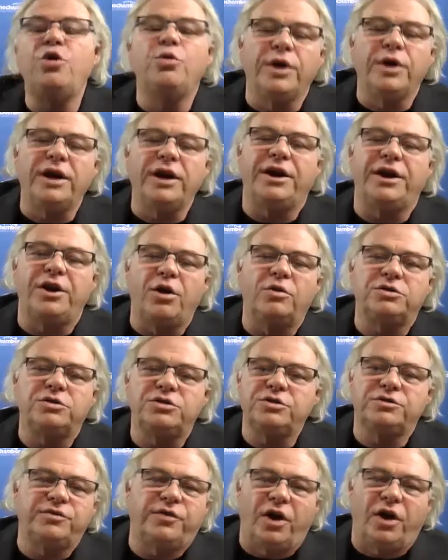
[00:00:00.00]
really knows
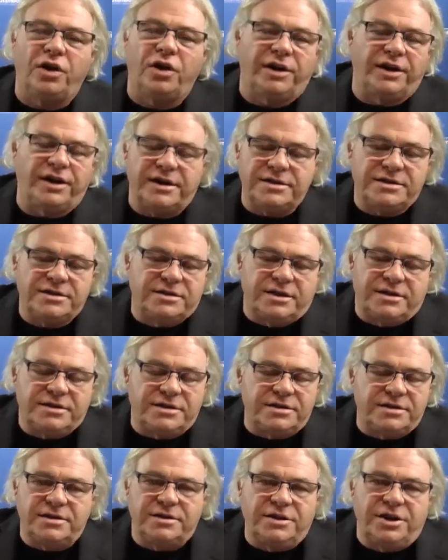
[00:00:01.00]
whose fault it is?
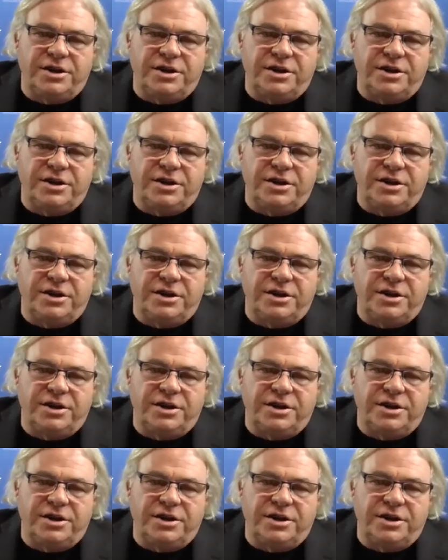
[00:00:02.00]
It's,